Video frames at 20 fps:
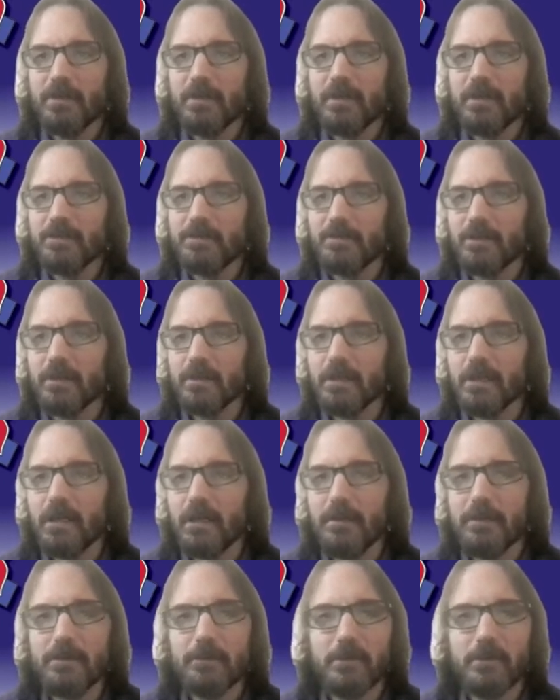That's fairly
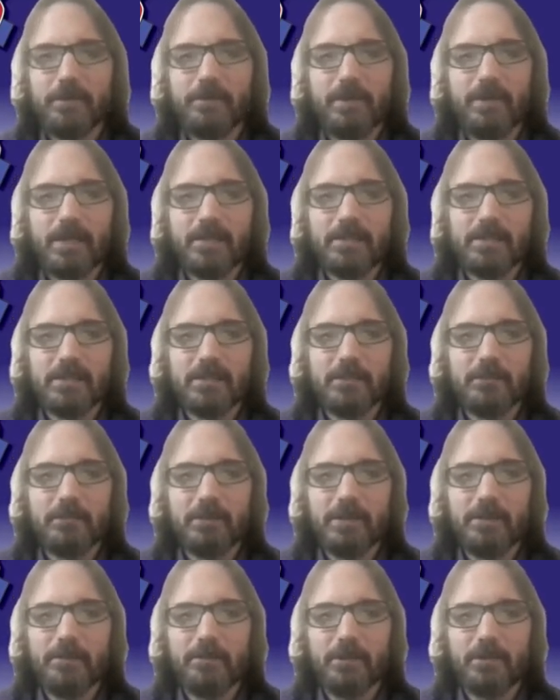common. We basically
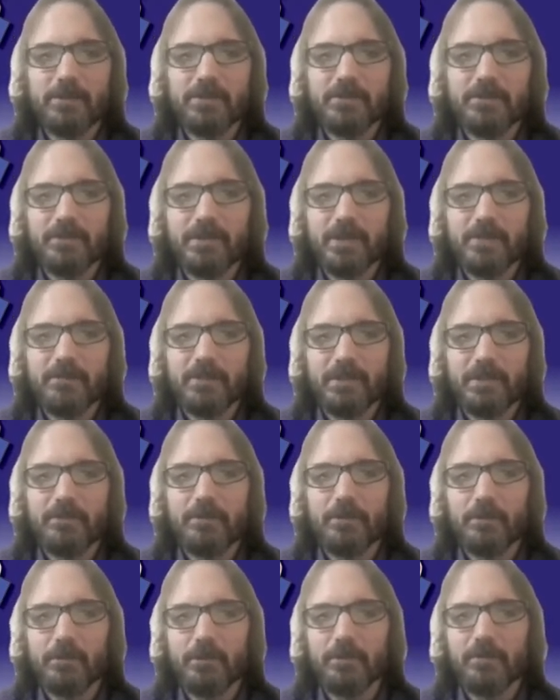reimburse the VFD for
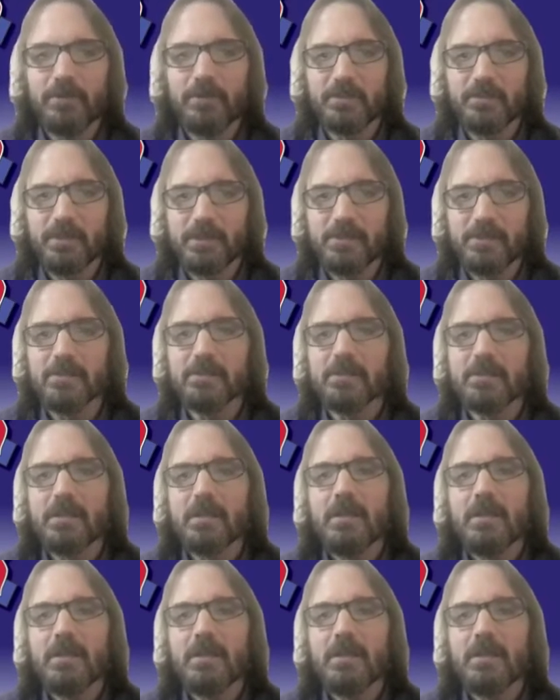approved expenses.